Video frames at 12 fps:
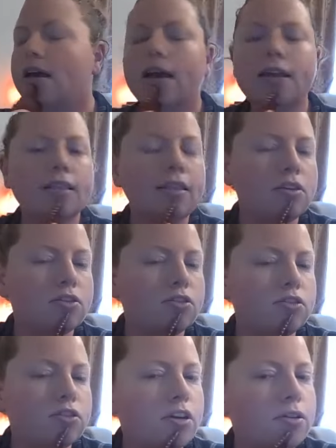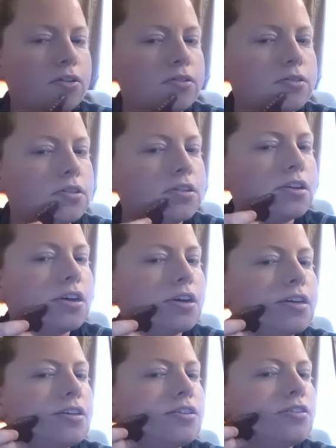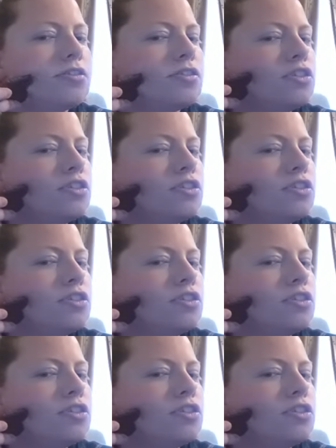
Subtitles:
And these strokes are nice,